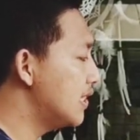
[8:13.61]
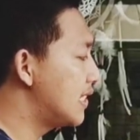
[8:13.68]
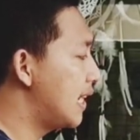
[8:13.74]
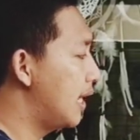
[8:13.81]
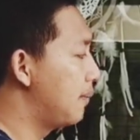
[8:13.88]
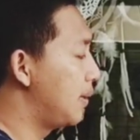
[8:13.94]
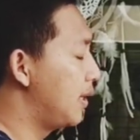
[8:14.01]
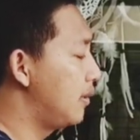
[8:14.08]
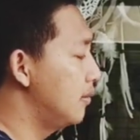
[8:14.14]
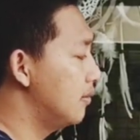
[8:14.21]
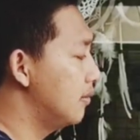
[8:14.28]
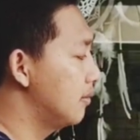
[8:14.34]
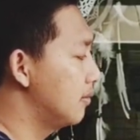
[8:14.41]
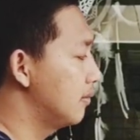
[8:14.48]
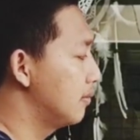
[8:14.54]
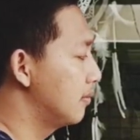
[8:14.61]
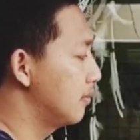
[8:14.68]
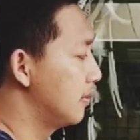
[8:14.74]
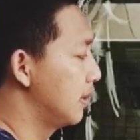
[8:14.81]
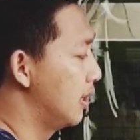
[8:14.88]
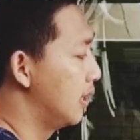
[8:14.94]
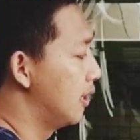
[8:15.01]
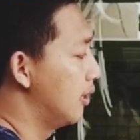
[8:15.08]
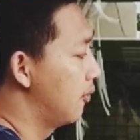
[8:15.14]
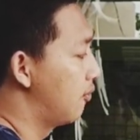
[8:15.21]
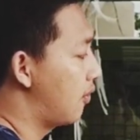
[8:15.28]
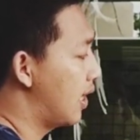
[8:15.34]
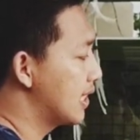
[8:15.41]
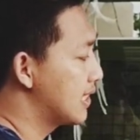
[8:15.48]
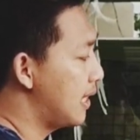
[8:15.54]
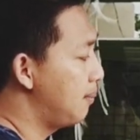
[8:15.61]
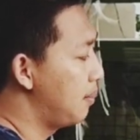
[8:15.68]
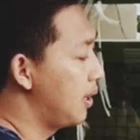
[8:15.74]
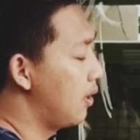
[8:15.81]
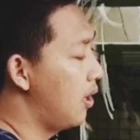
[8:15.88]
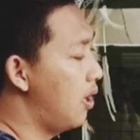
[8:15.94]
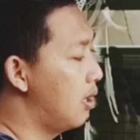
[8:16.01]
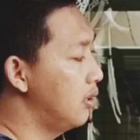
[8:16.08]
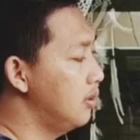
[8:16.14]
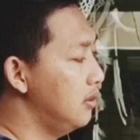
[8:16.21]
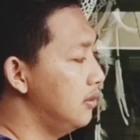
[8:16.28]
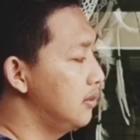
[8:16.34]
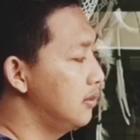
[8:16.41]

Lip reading: syllable, for example, long,